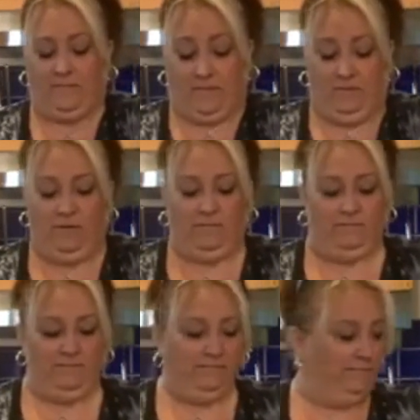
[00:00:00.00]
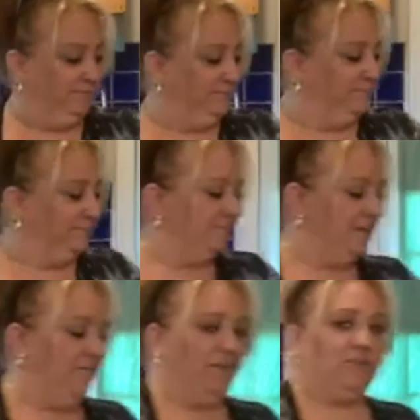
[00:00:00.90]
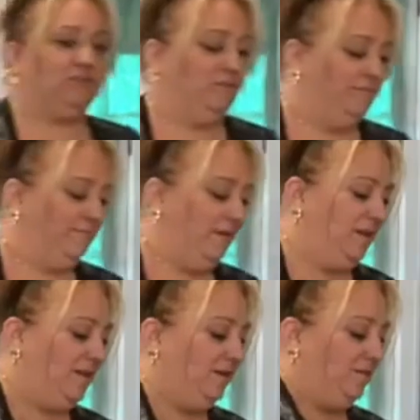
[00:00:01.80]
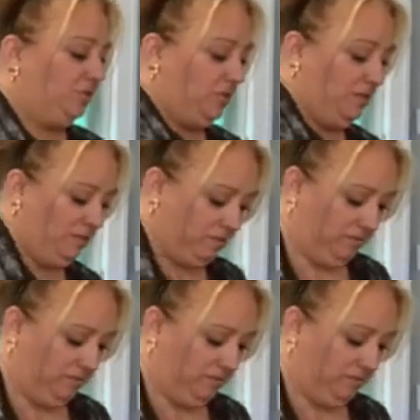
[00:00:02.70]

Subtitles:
whoop, to have extra, any kind of cheese.